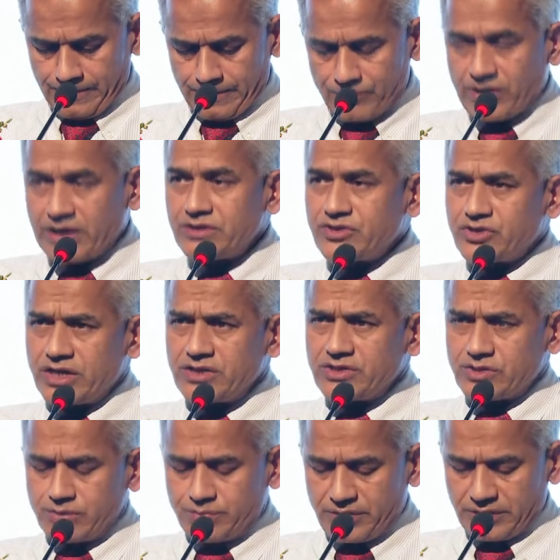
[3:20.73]
the right
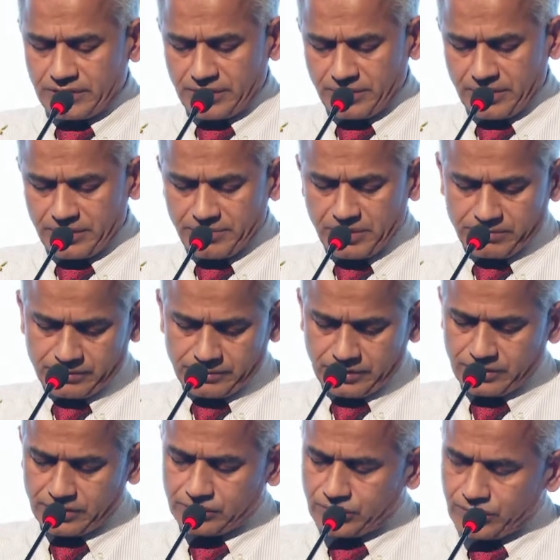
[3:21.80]
change to bring them
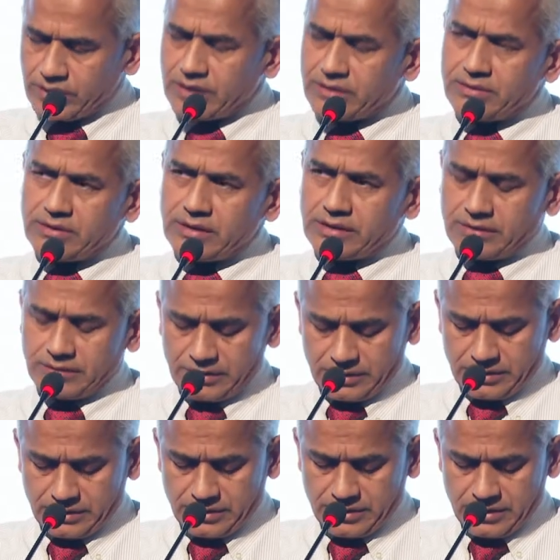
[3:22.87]
together and
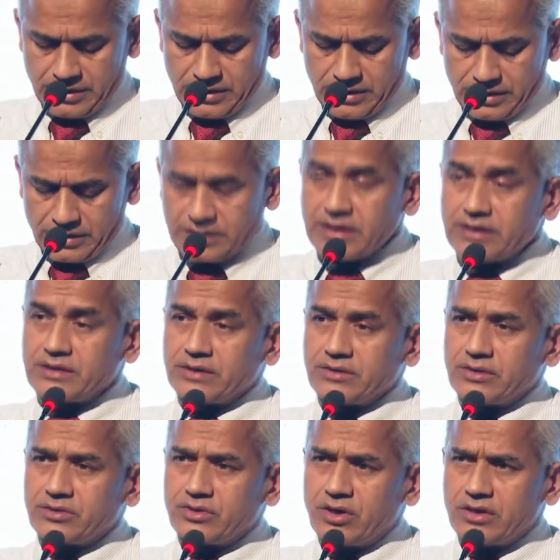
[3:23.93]
connecting
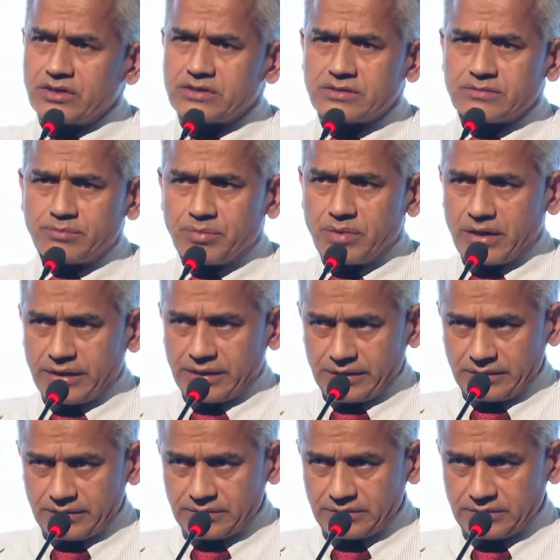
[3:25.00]
the dots by
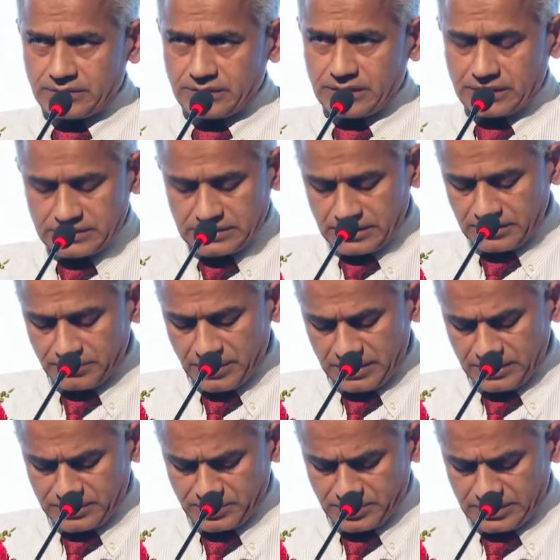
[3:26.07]
excellent
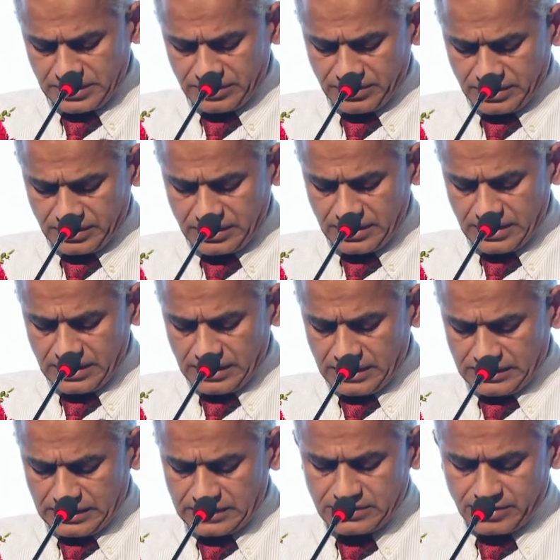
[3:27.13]
management. I think
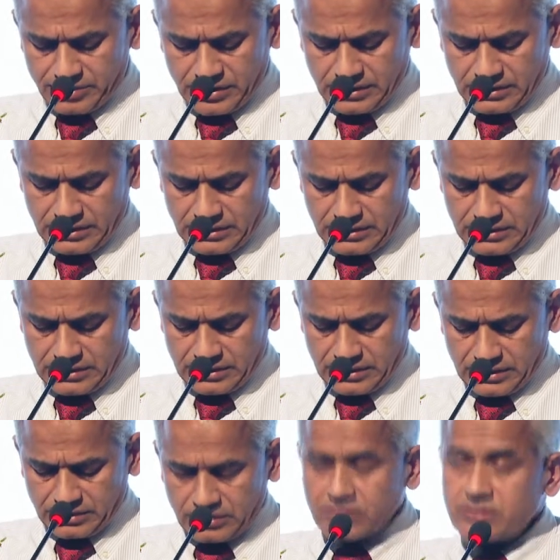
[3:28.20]
that's something
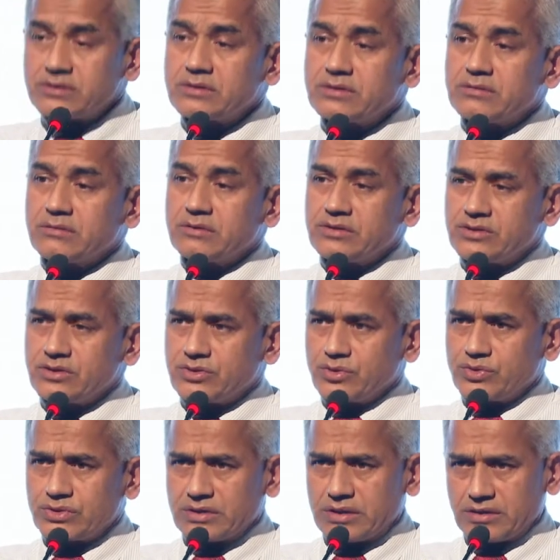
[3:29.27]
that this
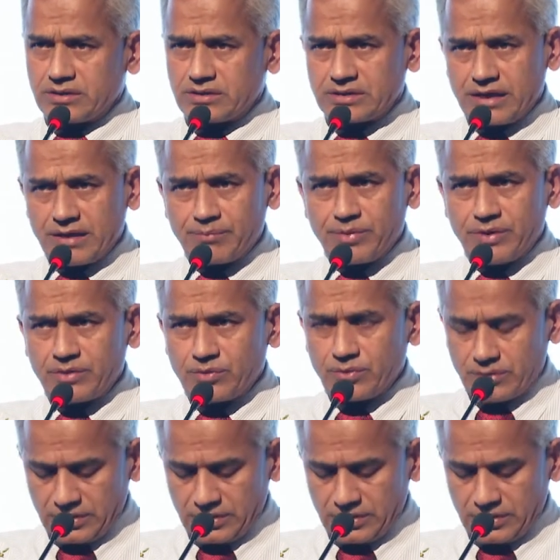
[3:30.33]
institution and this campaign